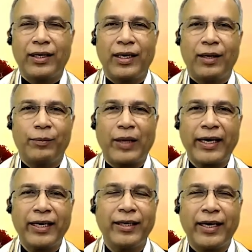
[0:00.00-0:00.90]
I
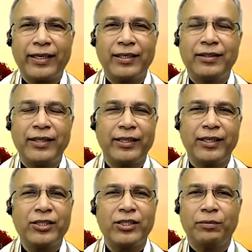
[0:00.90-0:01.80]
can say
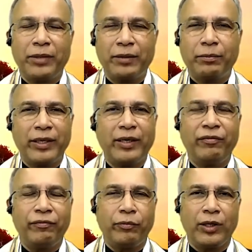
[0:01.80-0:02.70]
this is a big,
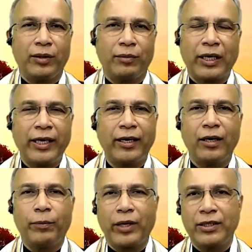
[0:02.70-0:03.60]
clear
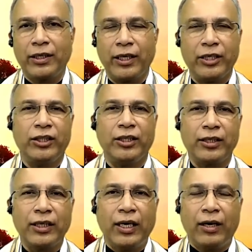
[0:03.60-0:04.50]
and present danger.
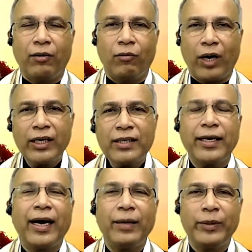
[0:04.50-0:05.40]
What has
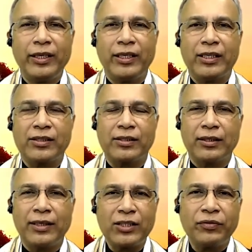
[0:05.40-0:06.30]
happened is,
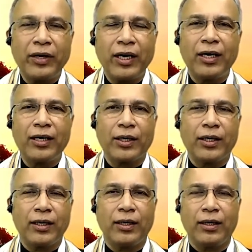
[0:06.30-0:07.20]
thus far,
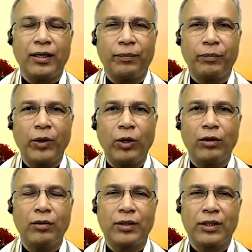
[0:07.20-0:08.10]

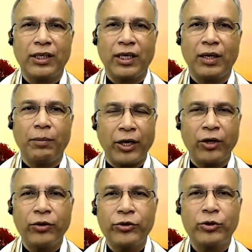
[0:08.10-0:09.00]
the money
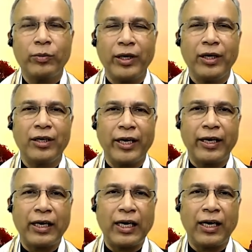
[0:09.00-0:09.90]
used to be in
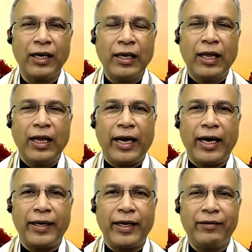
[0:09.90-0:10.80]
Kerala,
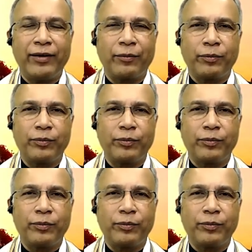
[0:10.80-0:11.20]
and they were,